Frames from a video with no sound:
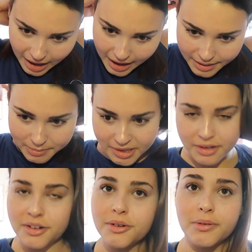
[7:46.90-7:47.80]
I've
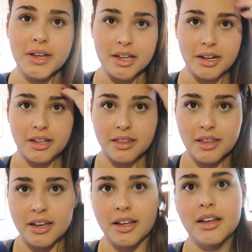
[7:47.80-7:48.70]
been doing
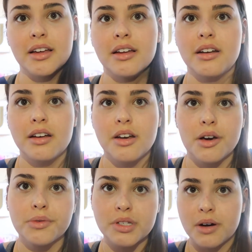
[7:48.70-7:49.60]
the
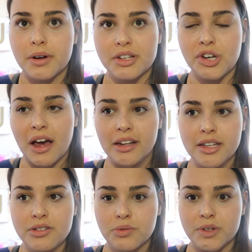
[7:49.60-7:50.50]
no soda
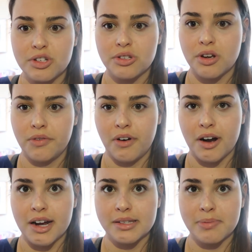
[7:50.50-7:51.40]
challenge which so
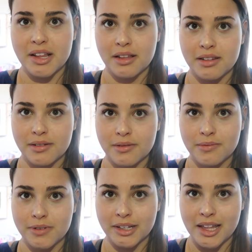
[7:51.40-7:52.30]
far has been
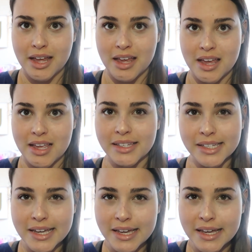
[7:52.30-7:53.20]
really
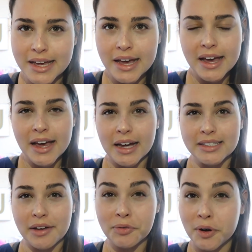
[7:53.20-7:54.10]
easy
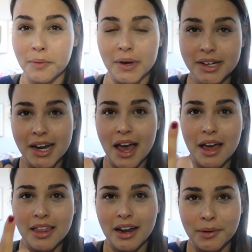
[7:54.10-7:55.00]
except for one
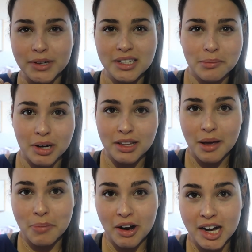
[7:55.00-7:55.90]
day that I went to a
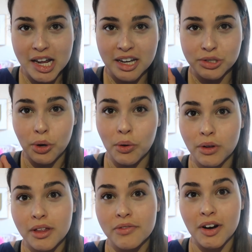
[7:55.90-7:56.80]
birthday party and I
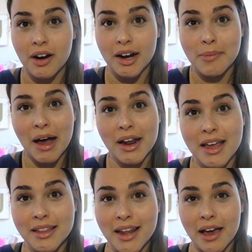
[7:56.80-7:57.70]
totally forgot about
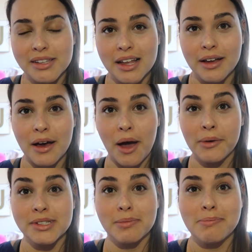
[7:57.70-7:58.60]
it and now I
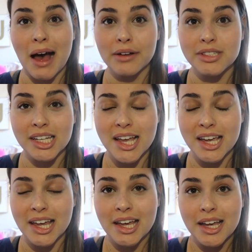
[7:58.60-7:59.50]
was about to
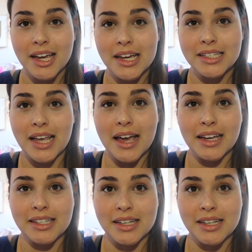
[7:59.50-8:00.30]
like take a